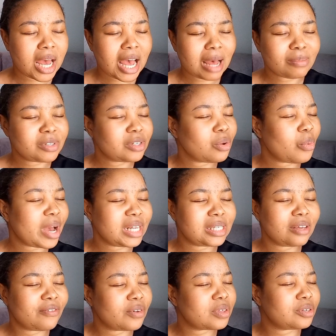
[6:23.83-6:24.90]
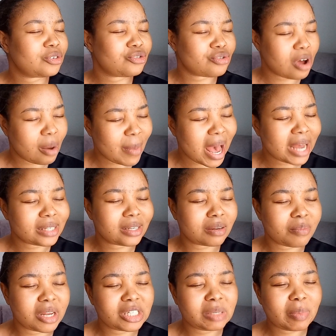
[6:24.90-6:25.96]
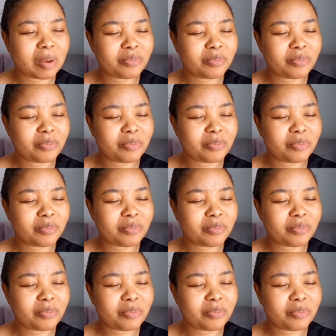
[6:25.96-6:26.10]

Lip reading: I did mention in